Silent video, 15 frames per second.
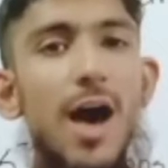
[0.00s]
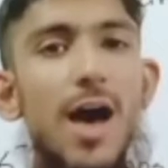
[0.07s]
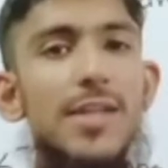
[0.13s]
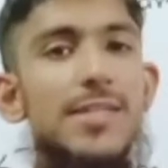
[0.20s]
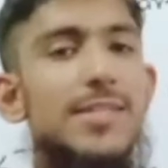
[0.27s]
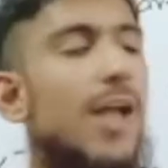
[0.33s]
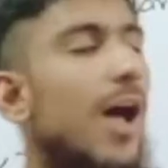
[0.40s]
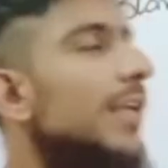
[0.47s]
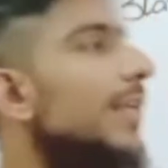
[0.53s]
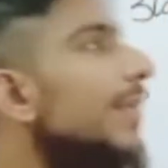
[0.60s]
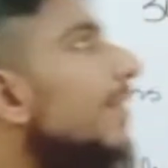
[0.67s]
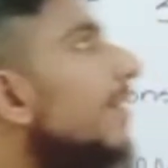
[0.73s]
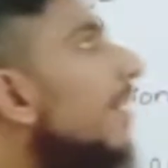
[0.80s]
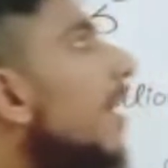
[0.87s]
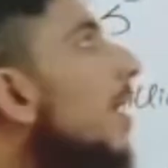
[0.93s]
are
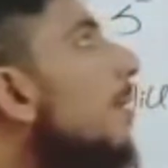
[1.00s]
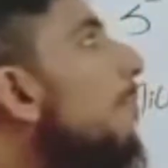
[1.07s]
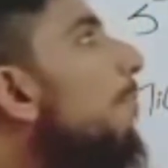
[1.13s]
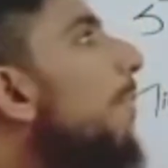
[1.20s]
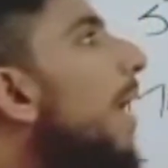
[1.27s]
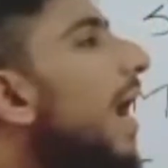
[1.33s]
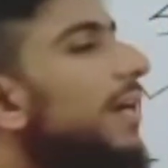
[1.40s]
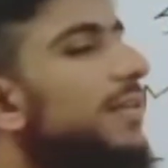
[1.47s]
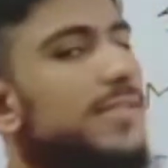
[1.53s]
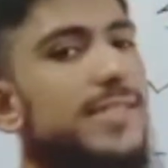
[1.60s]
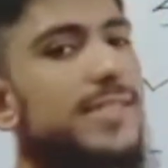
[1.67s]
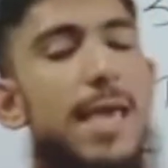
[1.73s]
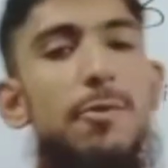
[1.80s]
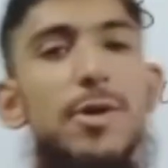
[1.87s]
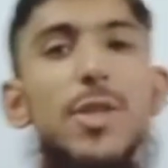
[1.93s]
starting part
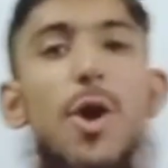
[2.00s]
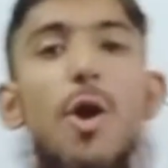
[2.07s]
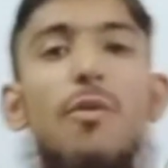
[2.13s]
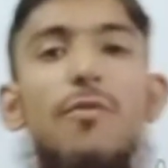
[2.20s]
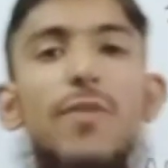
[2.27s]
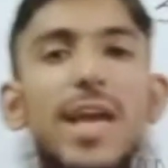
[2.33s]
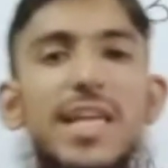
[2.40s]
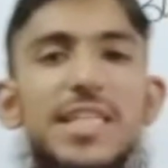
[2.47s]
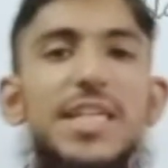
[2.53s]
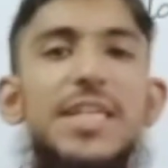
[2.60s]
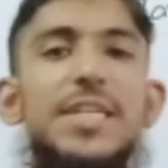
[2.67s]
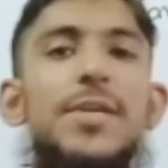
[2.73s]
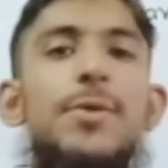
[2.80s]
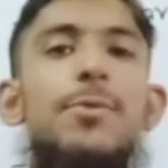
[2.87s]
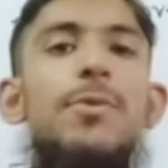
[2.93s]
7 of
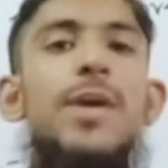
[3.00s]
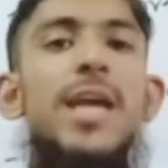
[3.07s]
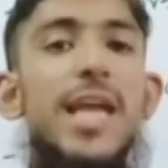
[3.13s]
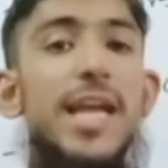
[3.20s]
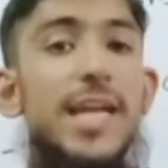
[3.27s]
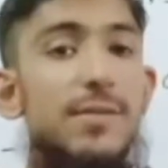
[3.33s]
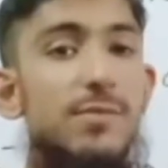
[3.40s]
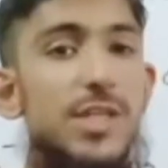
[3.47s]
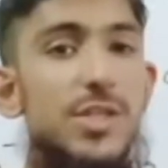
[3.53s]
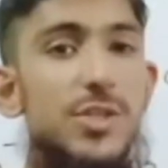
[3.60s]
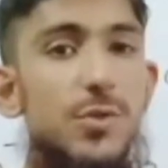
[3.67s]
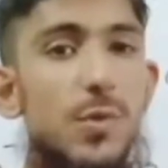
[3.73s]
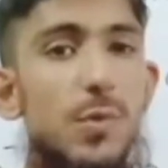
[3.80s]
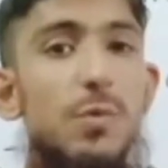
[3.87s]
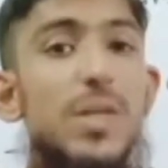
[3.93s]
adjective, in
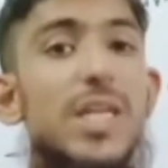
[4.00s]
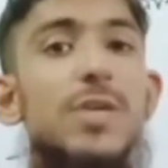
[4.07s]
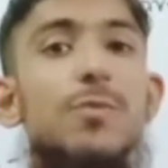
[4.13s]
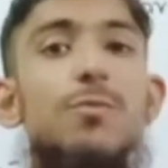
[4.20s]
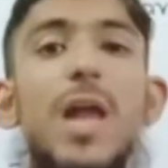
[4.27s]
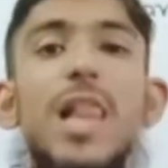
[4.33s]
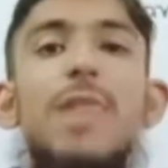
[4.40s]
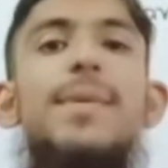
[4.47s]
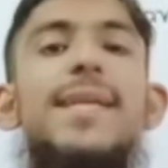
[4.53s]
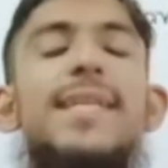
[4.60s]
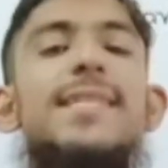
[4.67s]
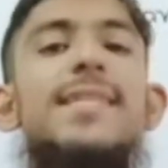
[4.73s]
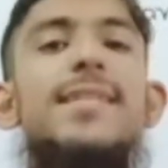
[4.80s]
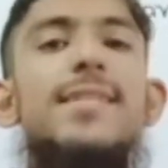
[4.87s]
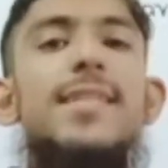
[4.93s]
which we will be
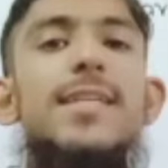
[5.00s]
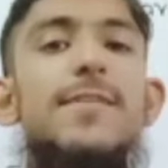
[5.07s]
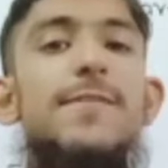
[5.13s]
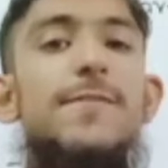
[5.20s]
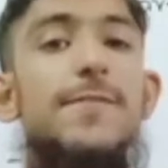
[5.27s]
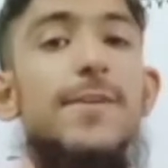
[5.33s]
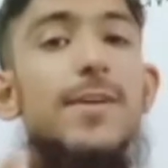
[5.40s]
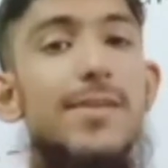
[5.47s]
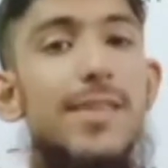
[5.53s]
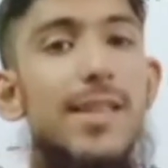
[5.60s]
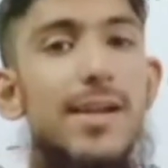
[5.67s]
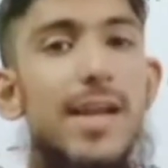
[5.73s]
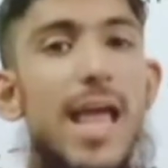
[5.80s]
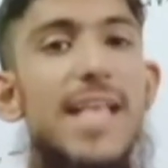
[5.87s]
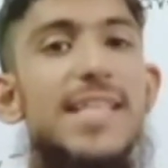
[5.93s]
discussing
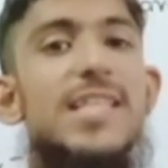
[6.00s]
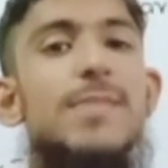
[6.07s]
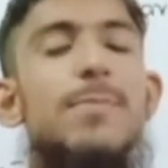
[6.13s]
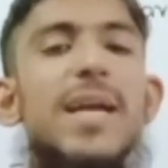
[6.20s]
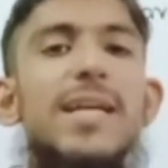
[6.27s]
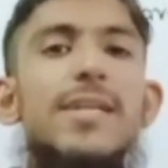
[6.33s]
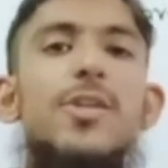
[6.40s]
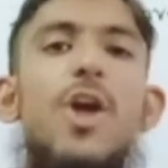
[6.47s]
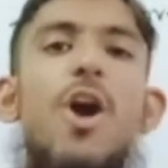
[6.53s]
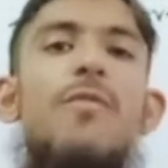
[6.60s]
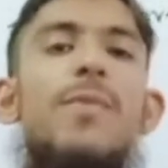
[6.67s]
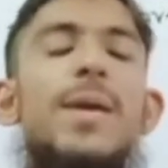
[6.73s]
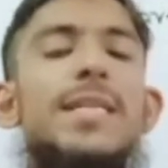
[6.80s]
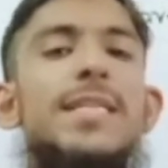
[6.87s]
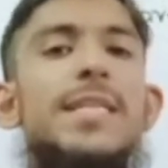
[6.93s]
further aspects
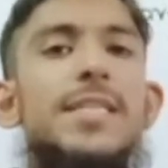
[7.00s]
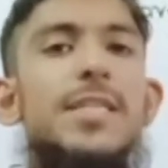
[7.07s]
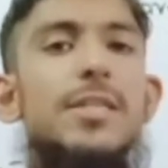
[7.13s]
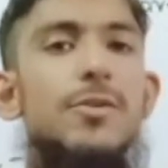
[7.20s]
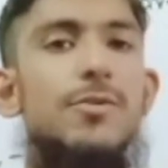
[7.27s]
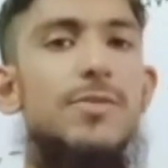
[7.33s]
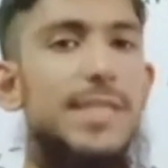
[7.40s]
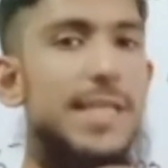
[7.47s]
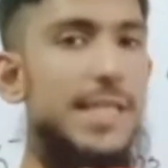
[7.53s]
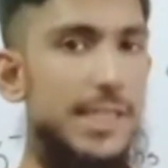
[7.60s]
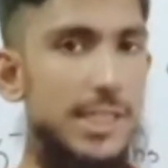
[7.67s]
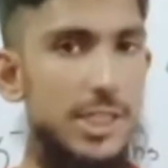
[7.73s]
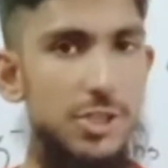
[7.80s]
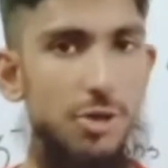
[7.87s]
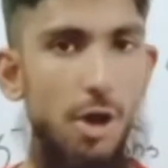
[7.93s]
of adjectives in
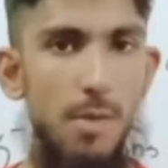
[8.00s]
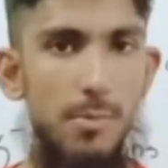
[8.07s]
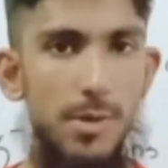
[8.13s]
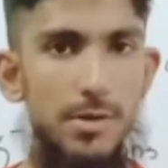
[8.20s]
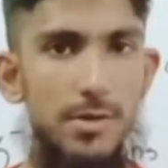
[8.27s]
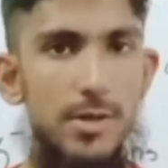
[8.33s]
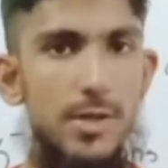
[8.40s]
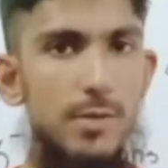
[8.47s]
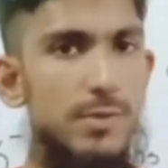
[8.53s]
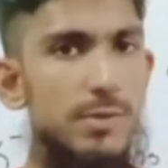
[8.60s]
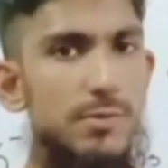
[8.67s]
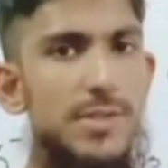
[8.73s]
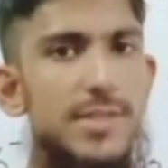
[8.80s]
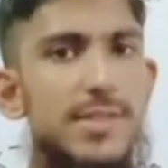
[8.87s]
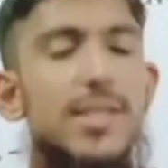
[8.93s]
English grammar.
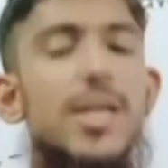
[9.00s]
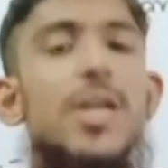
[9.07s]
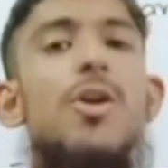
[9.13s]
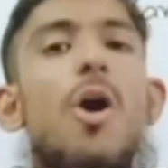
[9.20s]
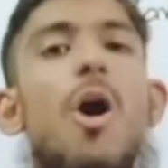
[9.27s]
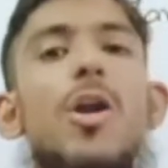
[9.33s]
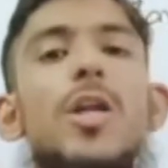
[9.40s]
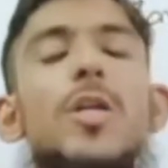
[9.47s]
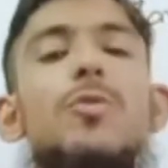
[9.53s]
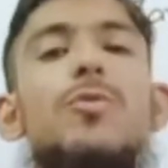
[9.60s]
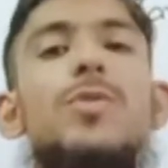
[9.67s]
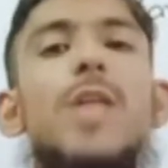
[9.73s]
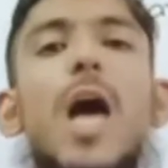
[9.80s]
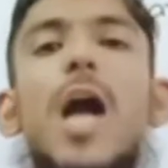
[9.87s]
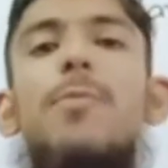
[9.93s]
Viewers, in order
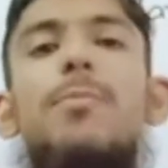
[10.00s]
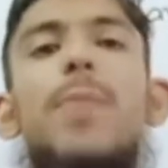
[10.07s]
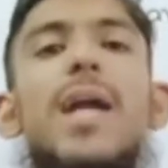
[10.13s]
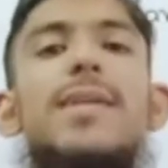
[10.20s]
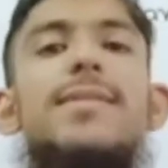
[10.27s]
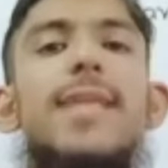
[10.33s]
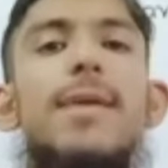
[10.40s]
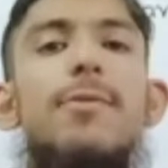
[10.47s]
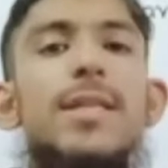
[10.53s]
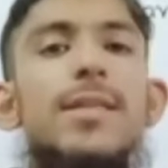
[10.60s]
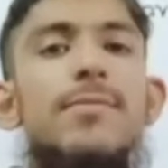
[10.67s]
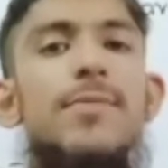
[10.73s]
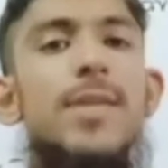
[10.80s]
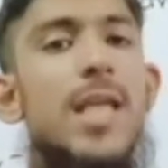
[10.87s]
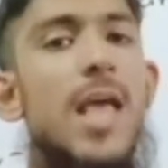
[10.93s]
to start part
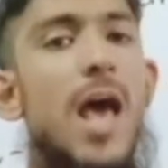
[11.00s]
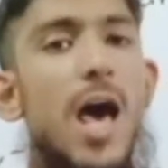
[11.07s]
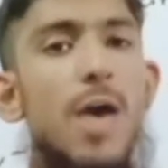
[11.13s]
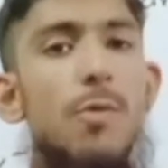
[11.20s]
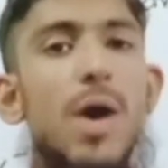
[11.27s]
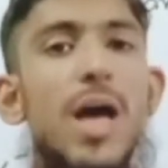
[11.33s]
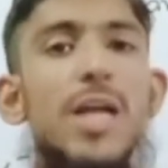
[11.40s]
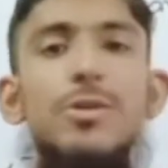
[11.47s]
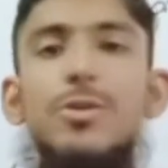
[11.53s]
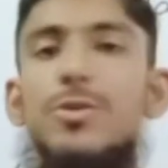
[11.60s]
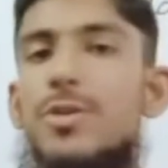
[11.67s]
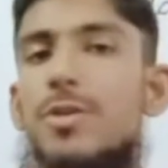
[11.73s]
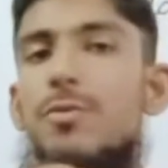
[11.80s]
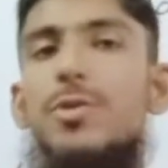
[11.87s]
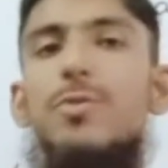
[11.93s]
7, I want
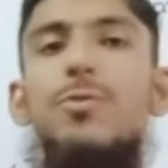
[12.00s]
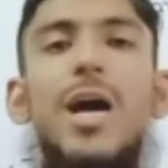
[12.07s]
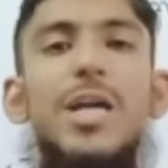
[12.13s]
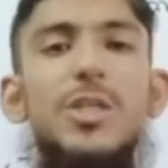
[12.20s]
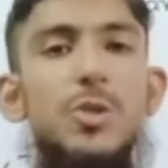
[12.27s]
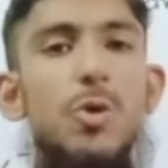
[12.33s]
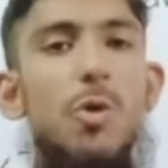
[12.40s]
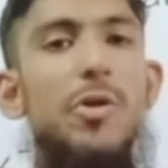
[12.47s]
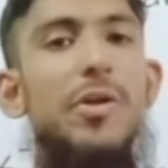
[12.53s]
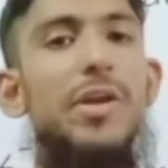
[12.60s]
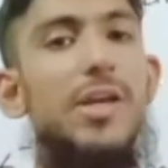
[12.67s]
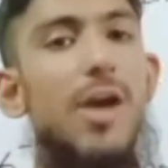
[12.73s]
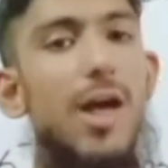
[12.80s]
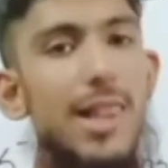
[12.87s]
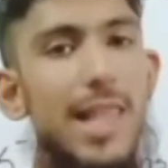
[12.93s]
to give you a short
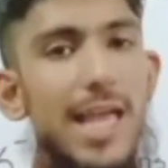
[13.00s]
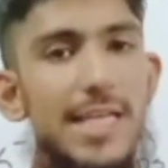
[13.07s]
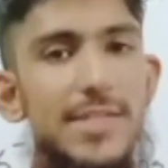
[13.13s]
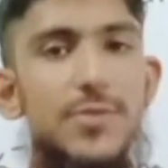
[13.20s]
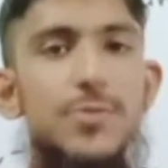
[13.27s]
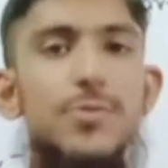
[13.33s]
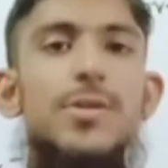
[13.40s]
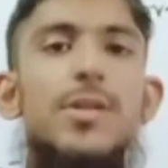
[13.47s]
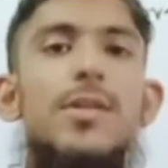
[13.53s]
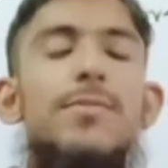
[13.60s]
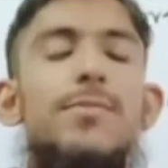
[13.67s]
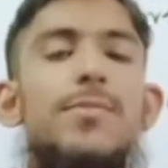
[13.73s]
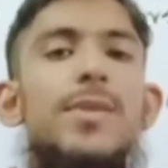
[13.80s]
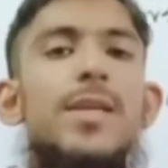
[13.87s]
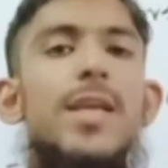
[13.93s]
recall as usual.
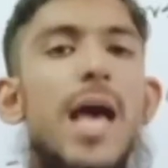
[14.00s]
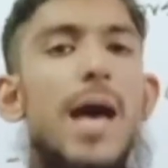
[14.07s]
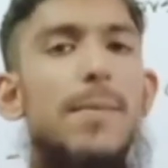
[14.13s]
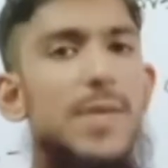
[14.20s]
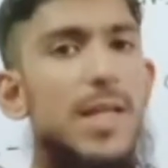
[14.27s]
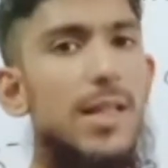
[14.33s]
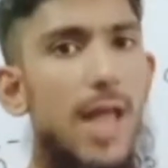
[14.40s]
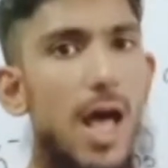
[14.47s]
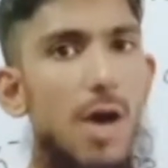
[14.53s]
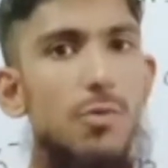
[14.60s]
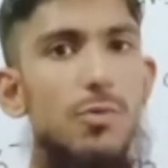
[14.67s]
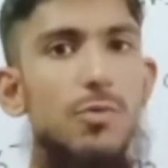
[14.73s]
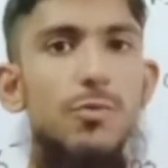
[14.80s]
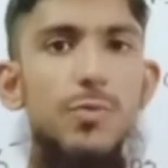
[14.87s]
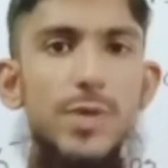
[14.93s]
Up till
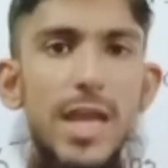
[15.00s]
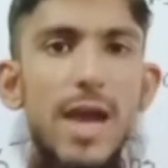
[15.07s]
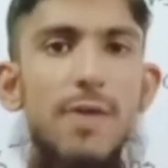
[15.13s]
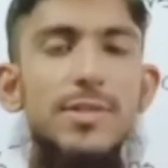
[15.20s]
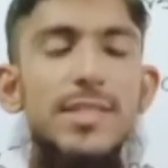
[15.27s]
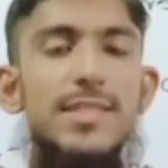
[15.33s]
now, we have